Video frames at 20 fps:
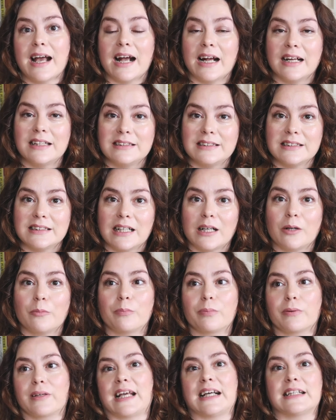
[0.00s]
ended up
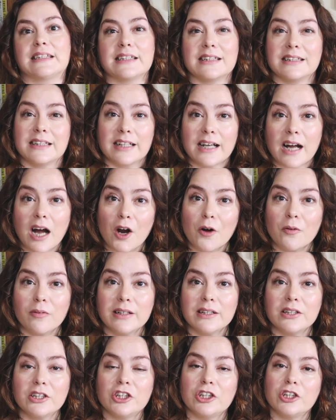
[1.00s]
getting the
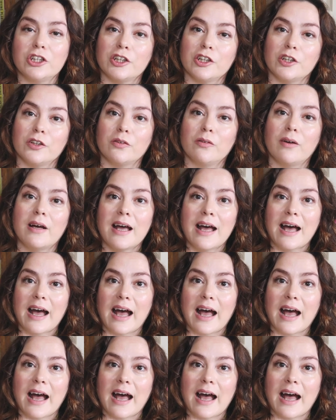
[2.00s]
courage to